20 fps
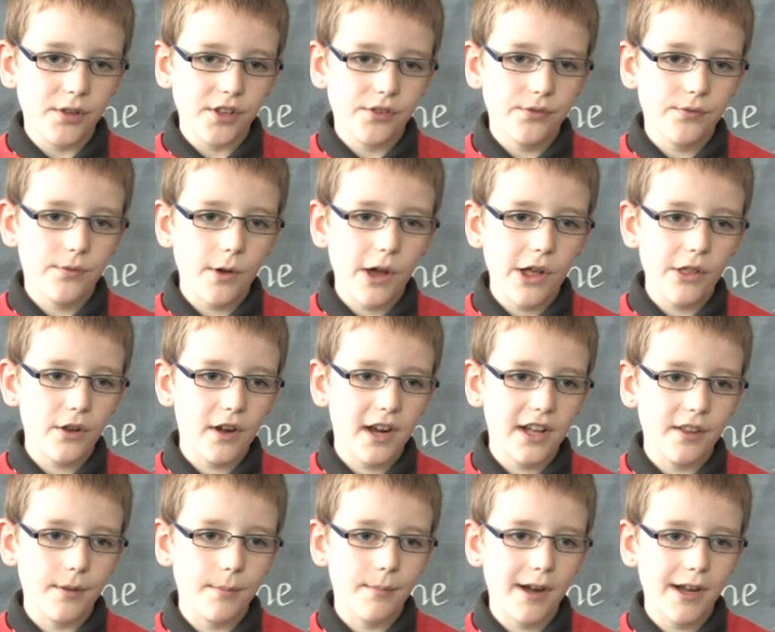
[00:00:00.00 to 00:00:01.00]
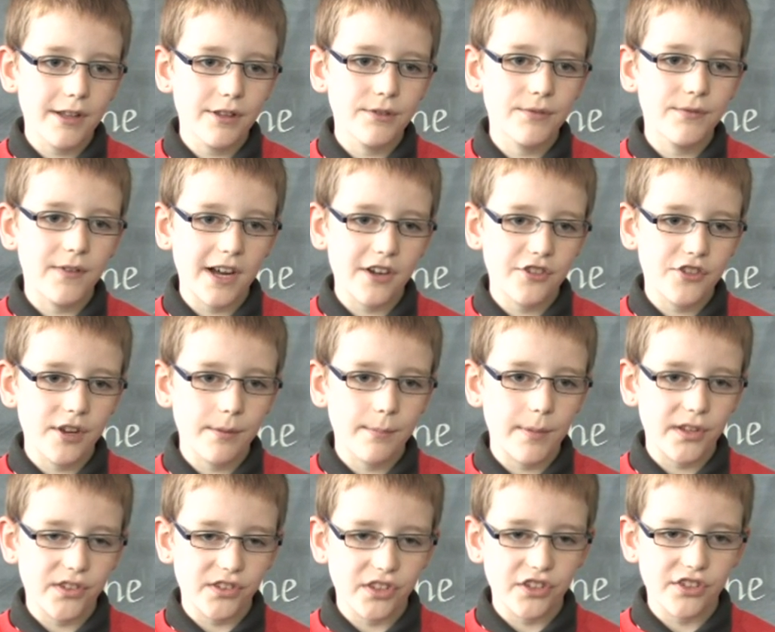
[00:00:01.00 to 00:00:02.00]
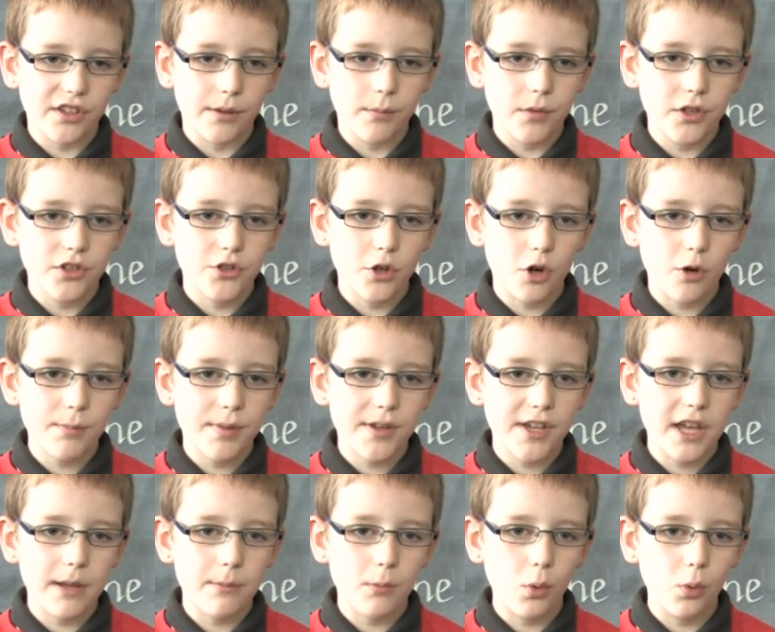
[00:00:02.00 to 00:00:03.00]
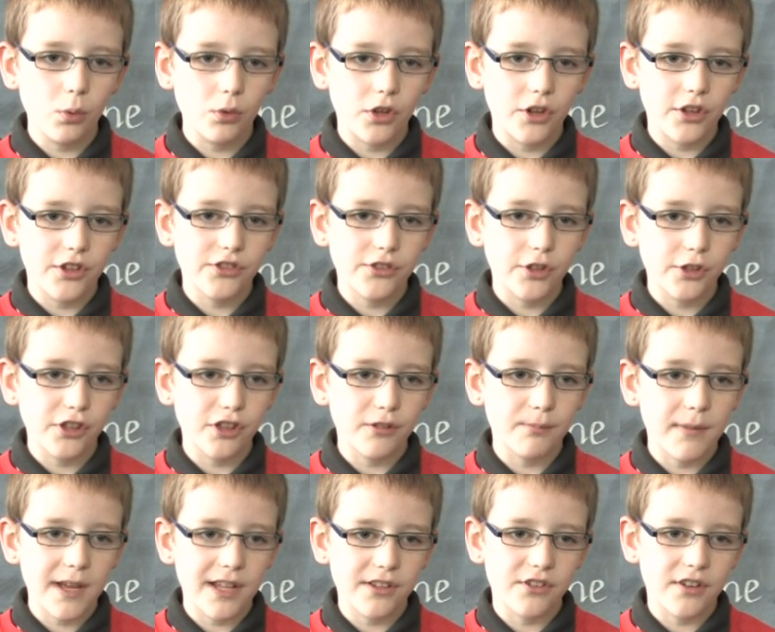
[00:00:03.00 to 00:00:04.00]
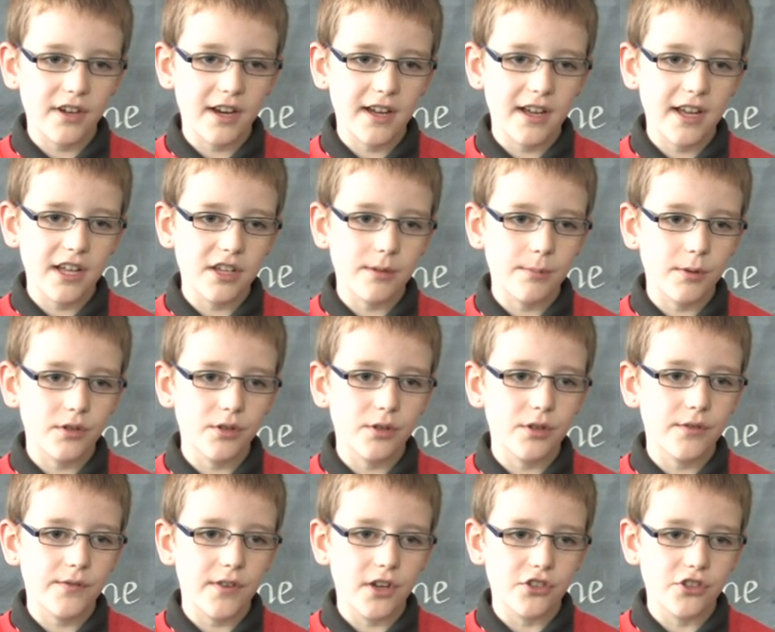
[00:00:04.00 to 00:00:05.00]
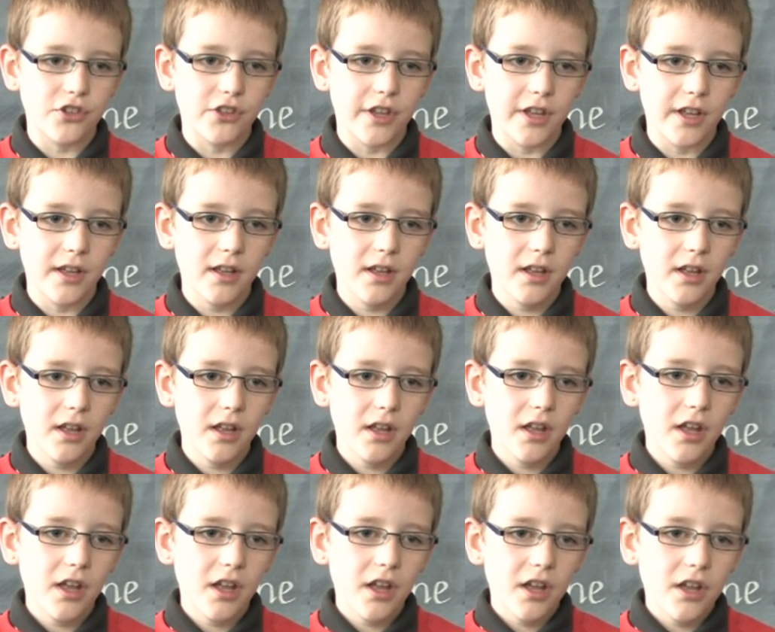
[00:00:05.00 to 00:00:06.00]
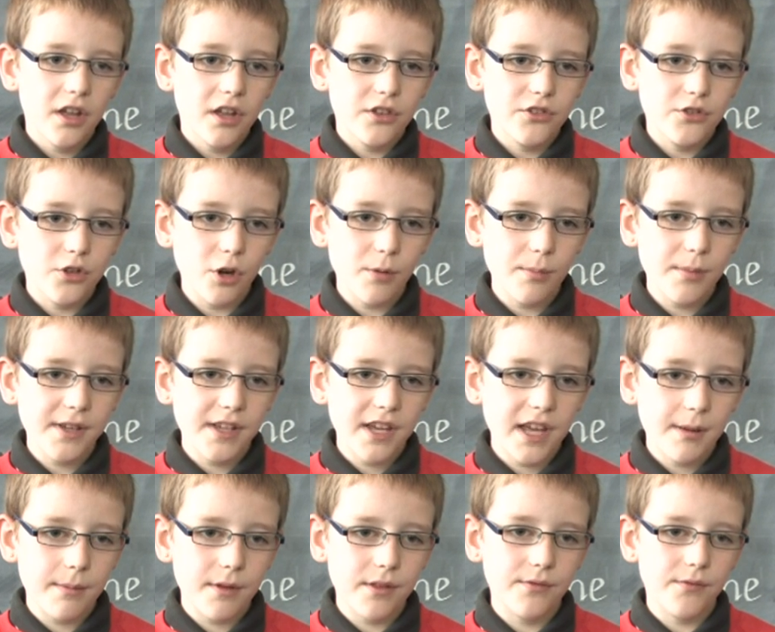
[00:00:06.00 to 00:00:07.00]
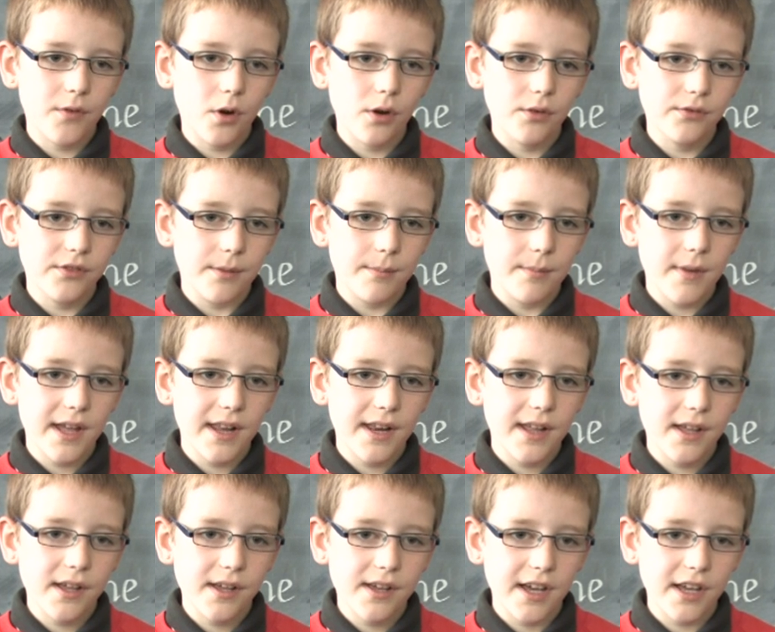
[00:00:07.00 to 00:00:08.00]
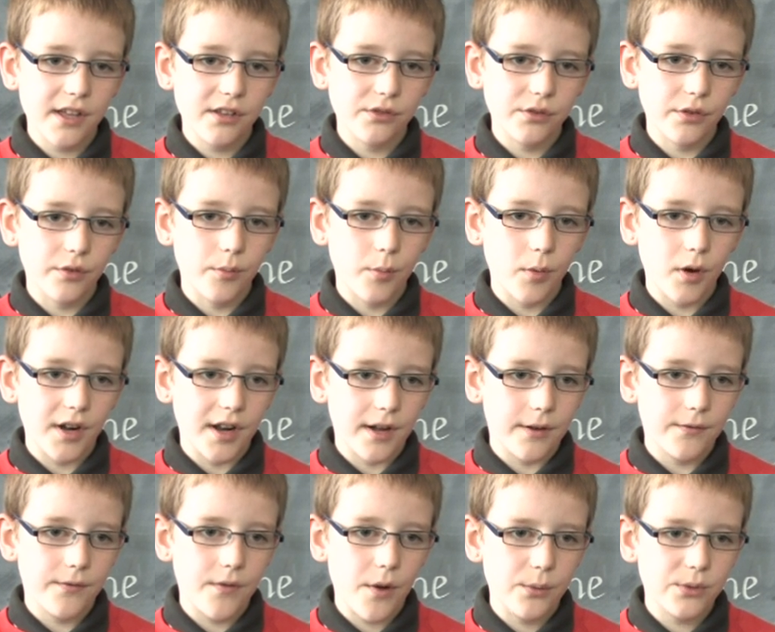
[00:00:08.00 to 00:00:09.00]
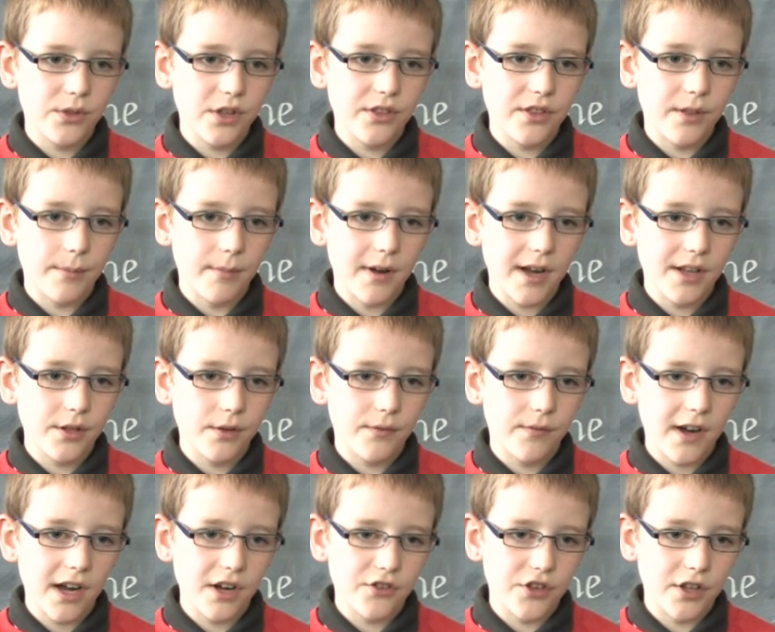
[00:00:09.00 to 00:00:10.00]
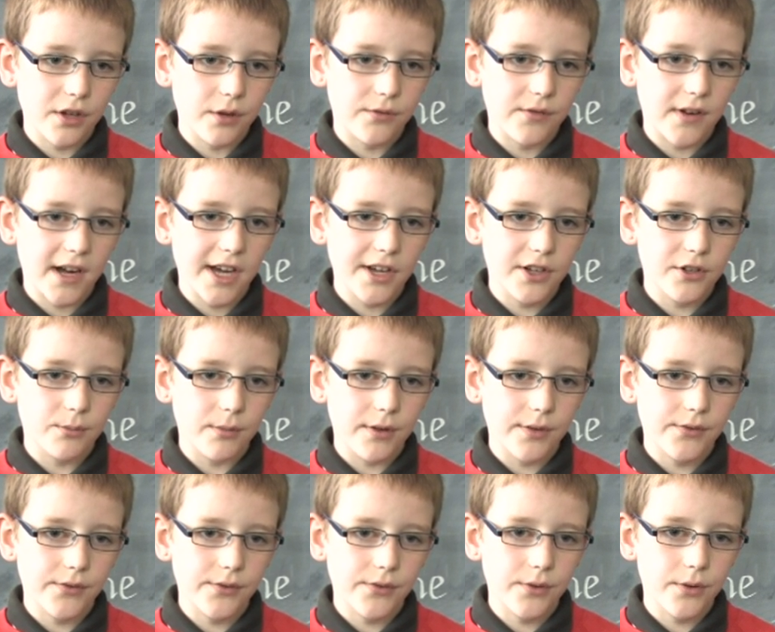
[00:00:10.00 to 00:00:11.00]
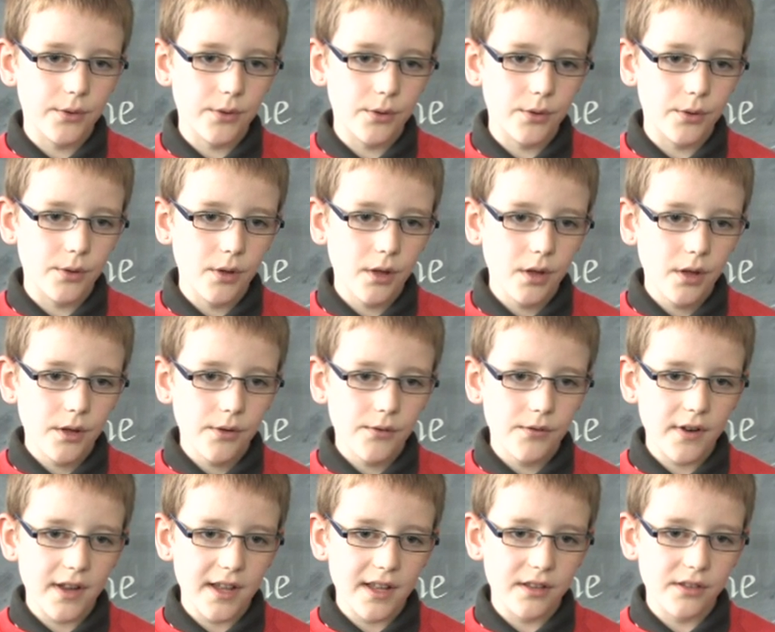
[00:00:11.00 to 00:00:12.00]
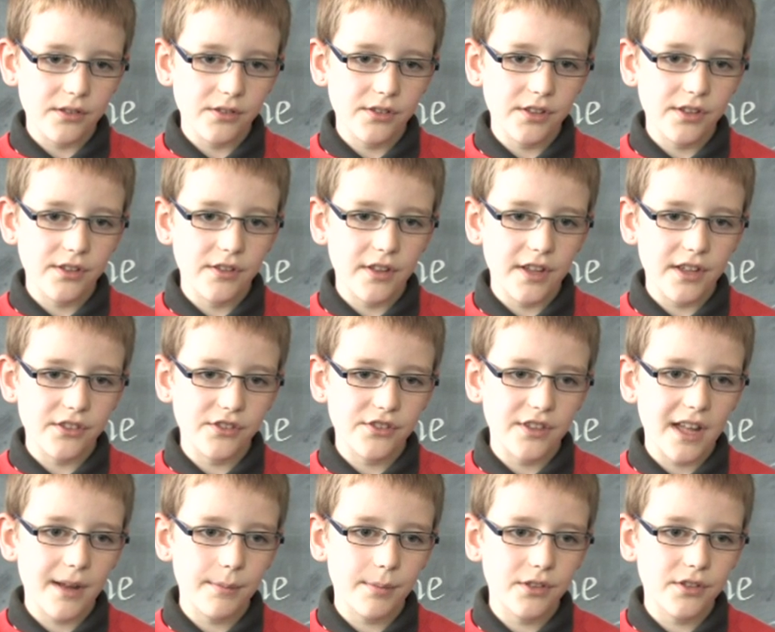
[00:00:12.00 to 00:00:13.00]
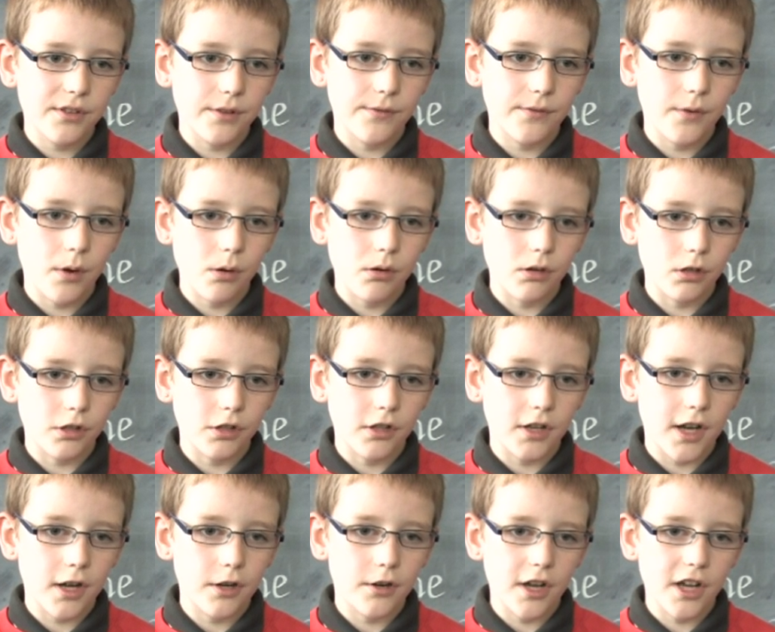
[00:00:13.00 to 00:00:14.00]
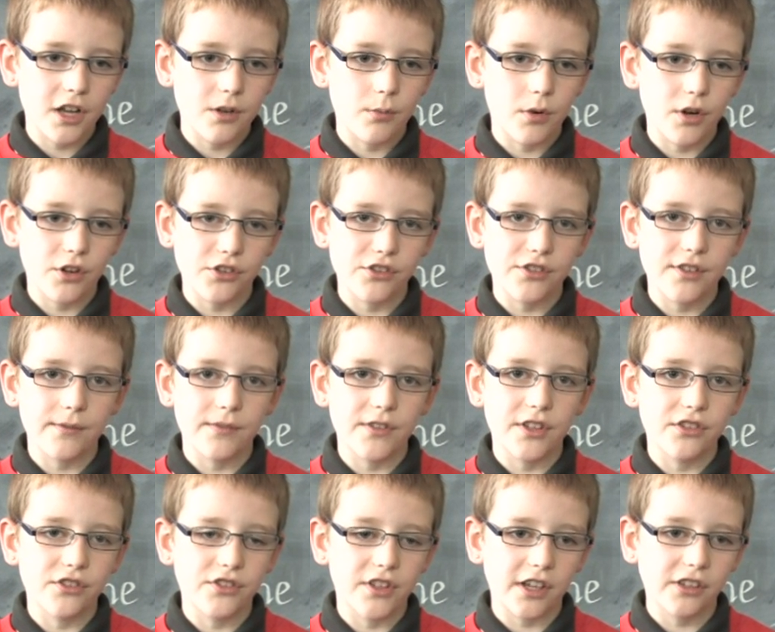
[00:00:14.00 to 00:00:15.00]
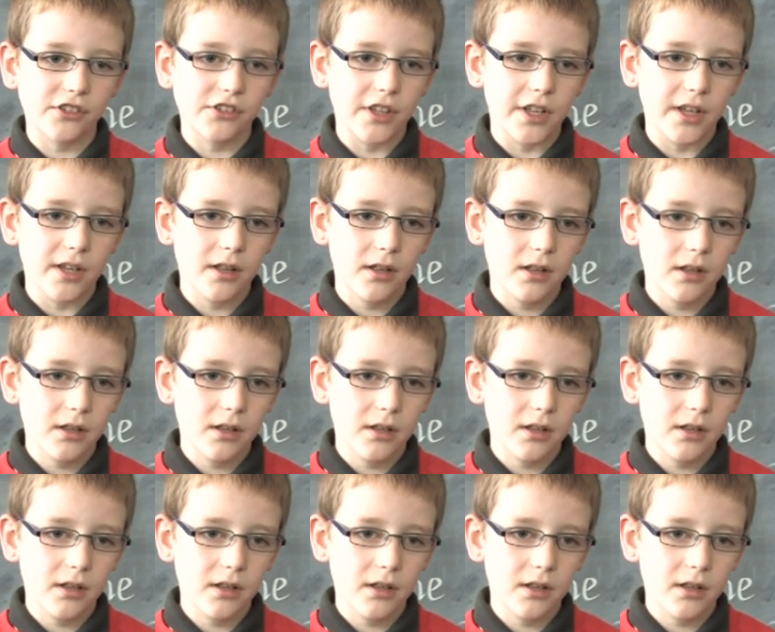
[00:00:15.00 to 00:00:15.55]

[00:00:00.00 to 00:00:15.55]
His father had a manufacturing business, and when John became older, he studied medicine at Edinburgh University. John became involved in many kinds of work and founded the manufacturing of iron with two friends. They established the Falkirk Cairn Iron Works in seventeen sixty.